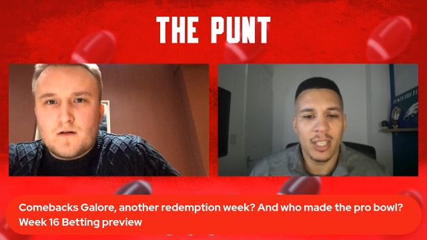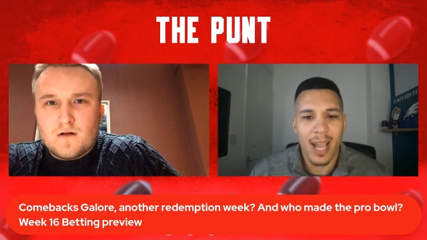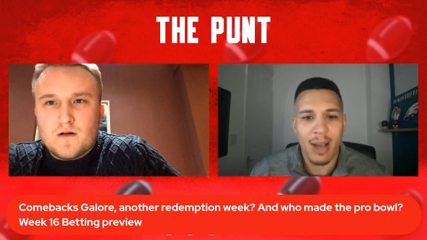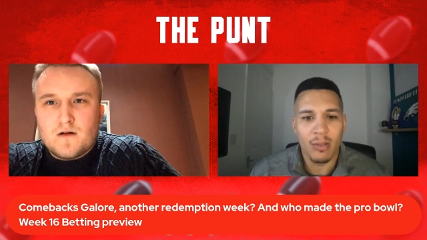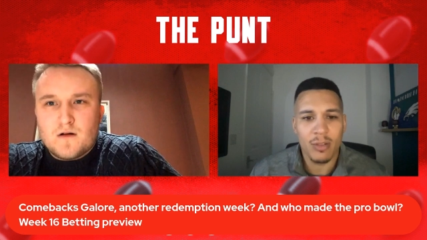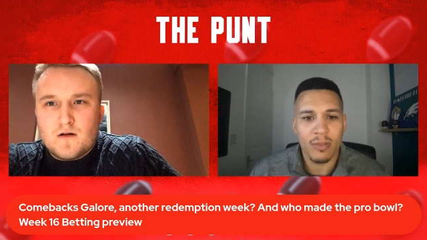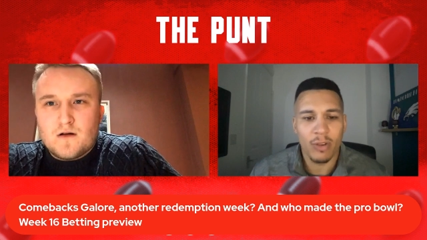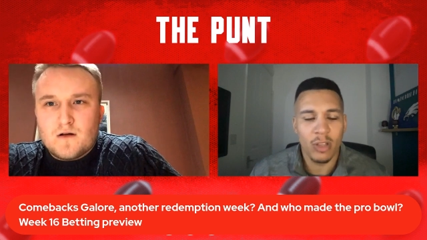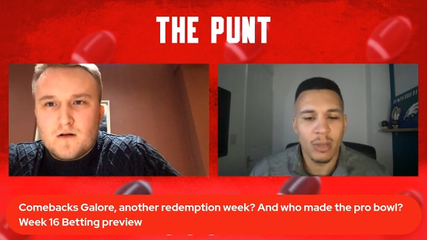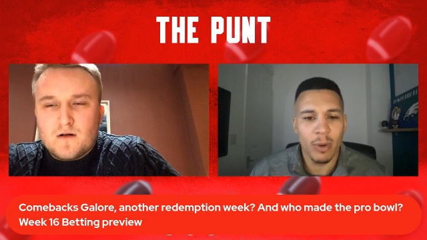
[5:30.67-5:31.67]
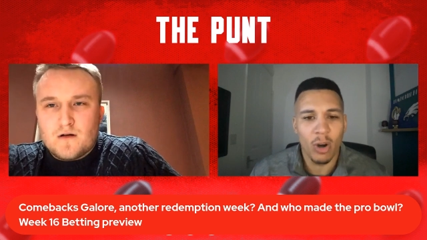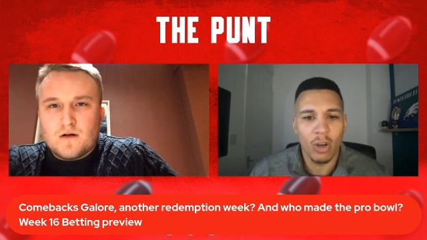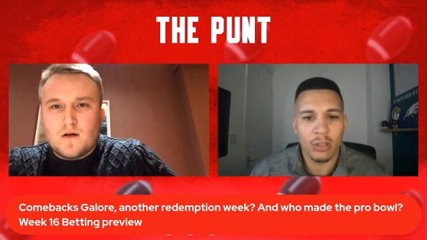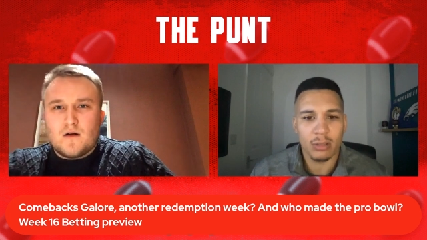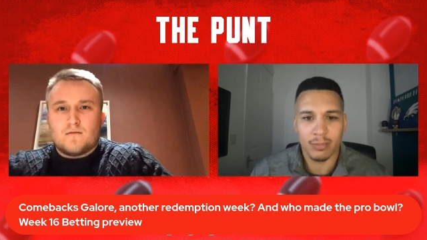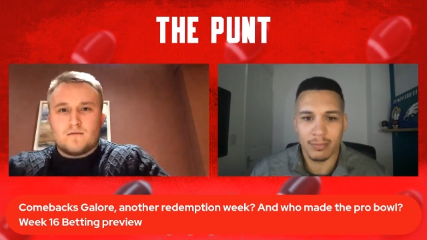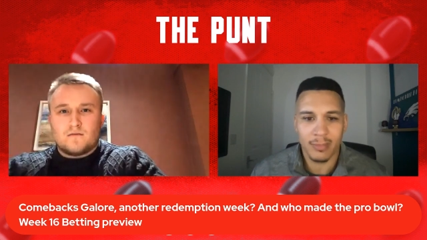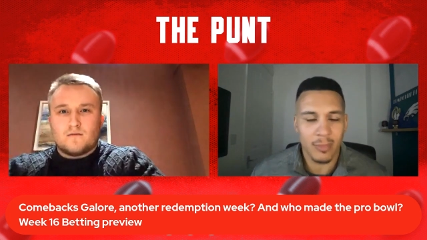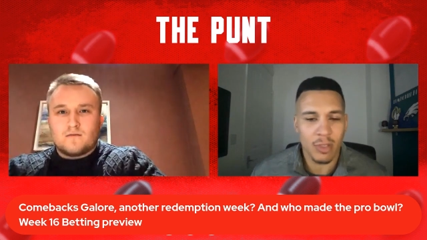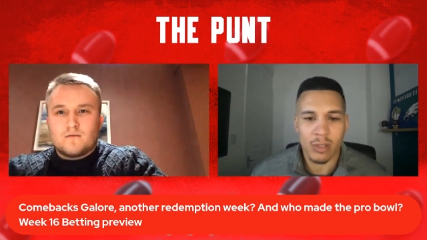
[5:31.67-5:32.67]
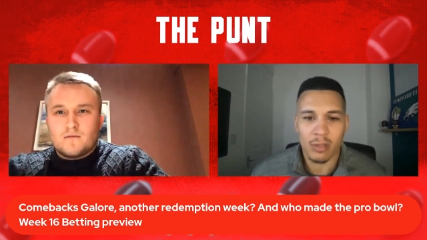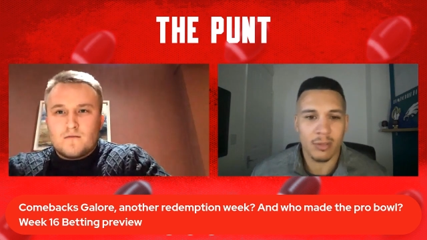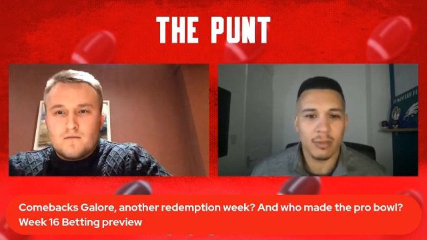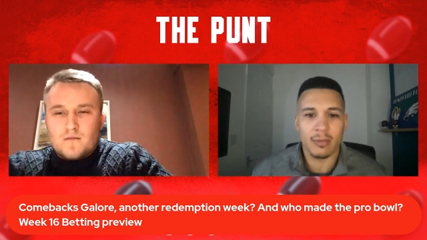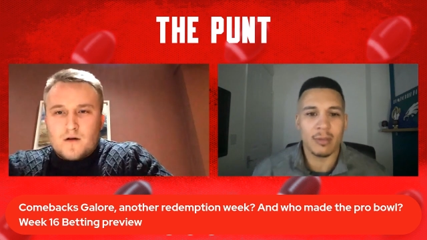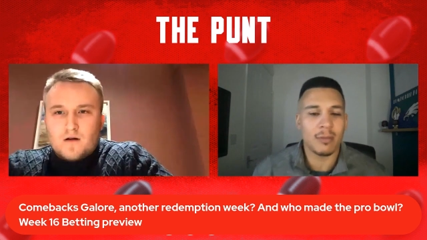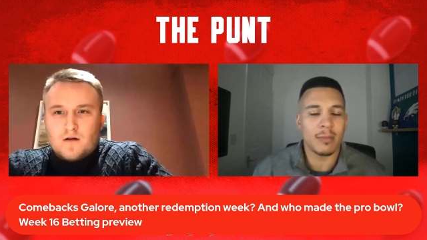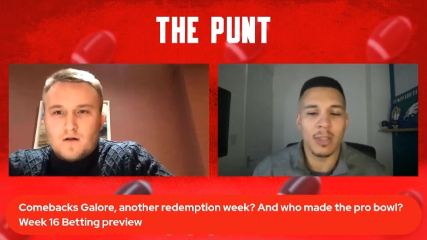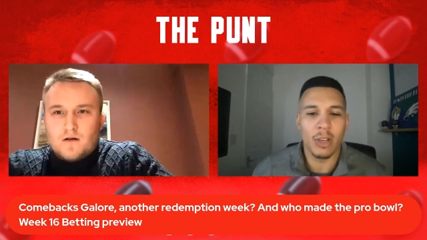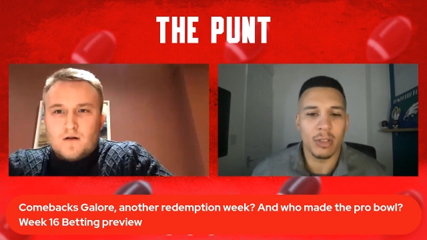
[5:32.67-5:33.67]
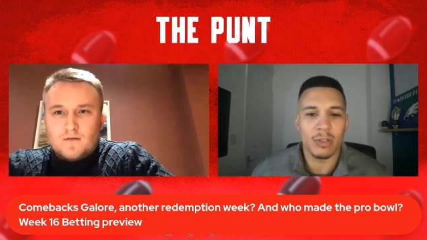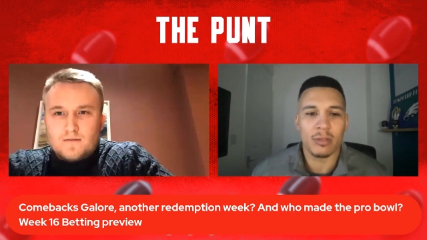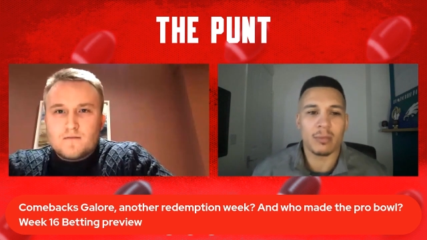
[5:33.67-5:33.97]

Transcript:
Speaker 1: downs, throwing the ball, you know,